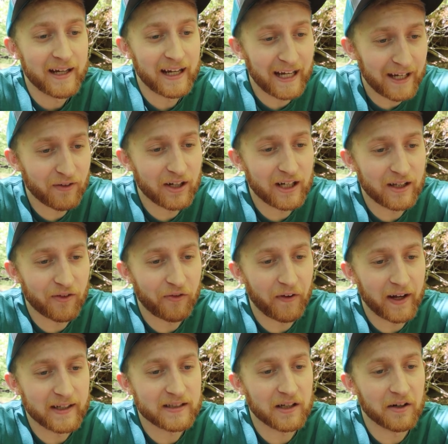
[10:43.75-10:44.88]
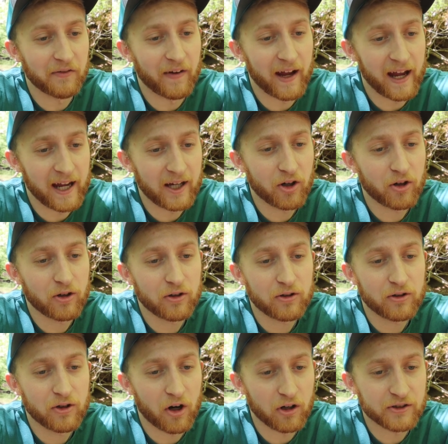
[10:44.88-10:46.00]
even in the face of anger,
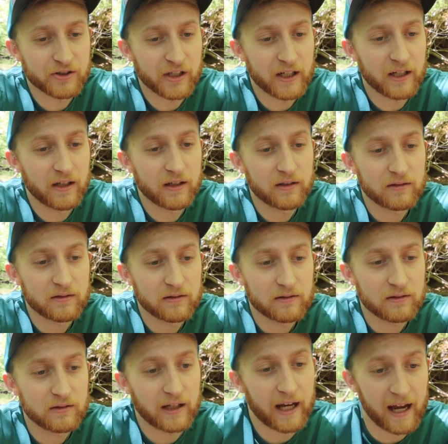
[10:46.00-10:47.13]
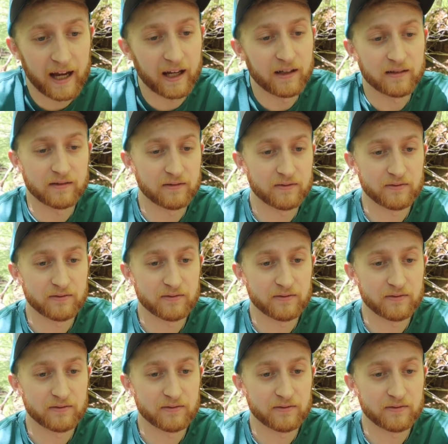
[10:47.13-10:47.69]
cursing, and,